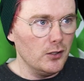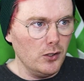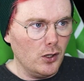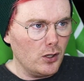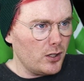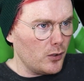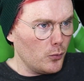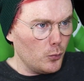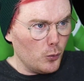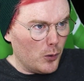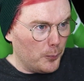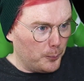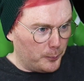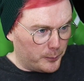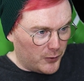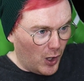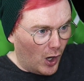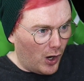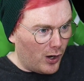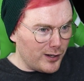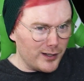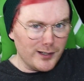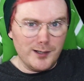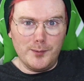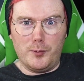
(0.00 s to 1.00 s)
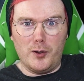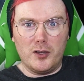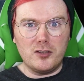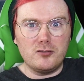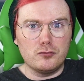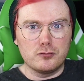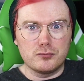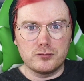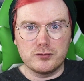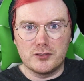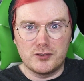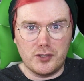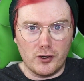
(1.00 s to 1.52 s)
Look, we're talking about
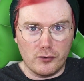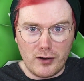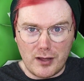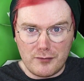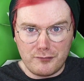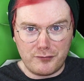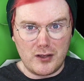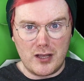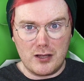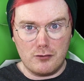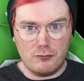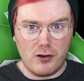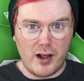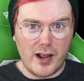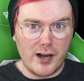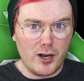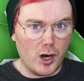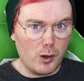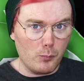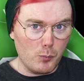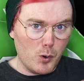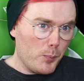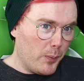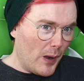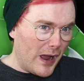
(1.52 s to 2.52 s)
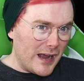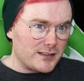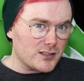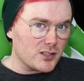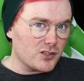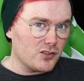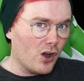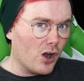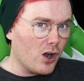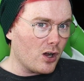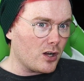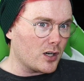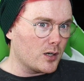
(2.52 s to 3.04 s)
Dorinthea and Rhinar, we're back to
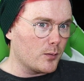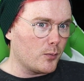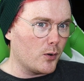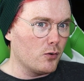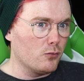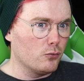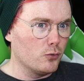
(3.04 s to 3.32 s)
talking about